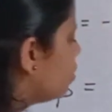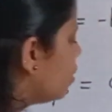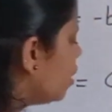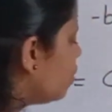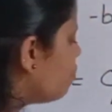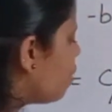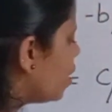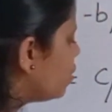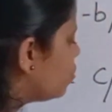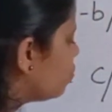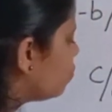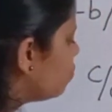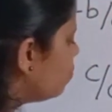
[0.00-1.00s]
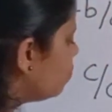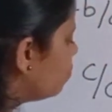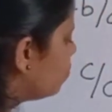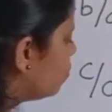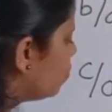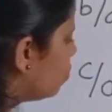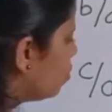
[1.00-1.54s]
3 by 2
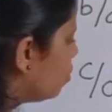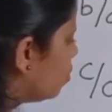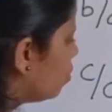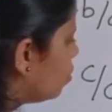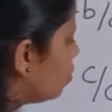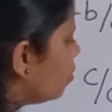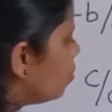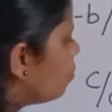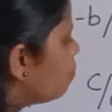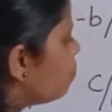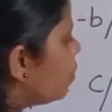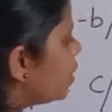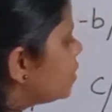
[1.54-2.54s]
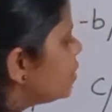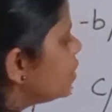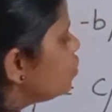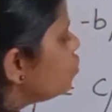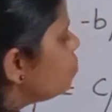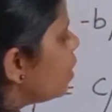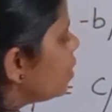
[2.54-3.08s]
plus
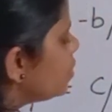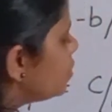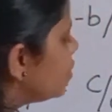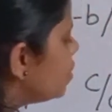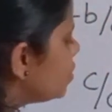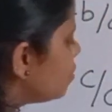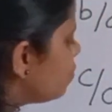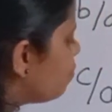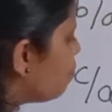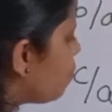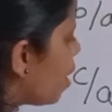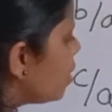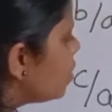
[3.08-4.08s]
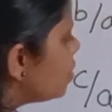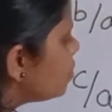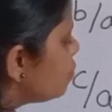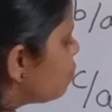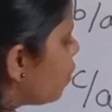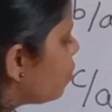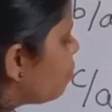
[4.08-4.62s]
into minus is
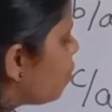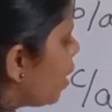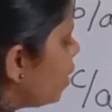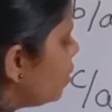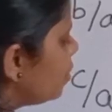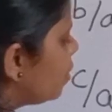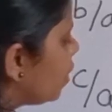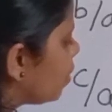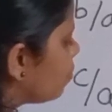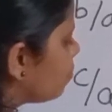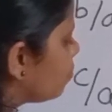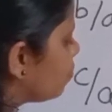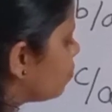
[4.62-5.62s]
minus 1 by 3.